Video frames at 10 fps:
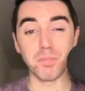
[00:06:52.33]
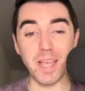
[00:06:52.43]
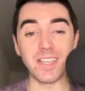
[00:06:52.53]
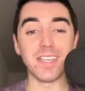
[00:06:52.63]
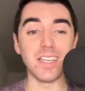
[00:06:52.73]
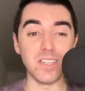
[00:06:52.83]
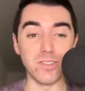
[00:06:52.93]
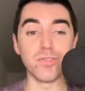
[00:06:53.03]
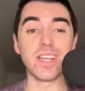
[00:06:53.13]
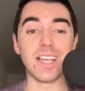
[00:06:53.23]
Man United,
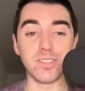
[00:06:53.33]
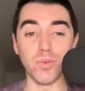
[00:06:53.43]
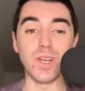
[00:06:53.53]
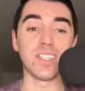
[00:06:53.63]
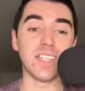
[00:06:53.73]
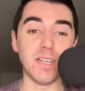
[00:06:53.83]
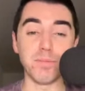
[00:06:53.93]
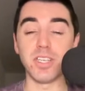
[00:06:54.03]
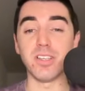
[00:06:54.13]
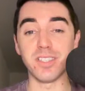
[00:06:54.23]
Newcastle, West Ham,
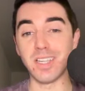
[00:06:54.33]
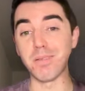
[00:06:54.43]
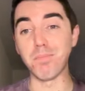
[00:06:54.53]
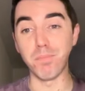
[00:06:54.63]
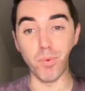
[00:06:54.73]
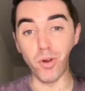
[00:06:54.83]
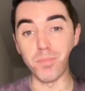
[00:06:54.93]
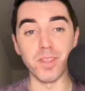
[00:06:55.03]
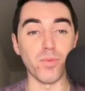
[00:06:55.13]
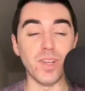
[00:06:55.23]
Chelsea, and
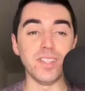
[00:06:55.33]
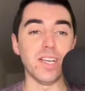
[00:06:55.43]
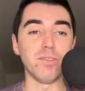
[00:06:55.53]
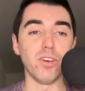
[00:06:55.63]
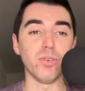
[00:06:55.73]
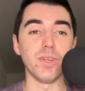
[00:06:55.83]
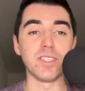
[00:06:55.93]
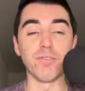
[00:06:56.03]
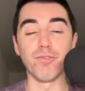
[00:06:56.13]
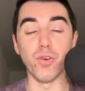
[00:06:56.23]
Bournemouth went down all the way
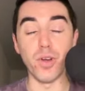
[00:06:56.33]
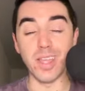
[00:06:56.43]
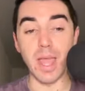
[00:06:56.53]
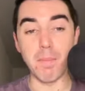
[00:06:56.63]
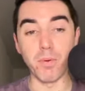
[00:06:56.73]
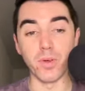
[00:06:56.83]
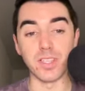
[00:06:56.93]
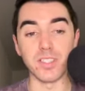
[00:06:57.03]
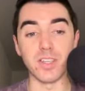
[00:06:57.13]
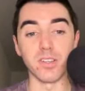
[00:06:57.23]
to 48
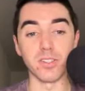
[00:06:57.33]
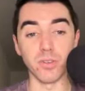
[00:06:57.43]
points there.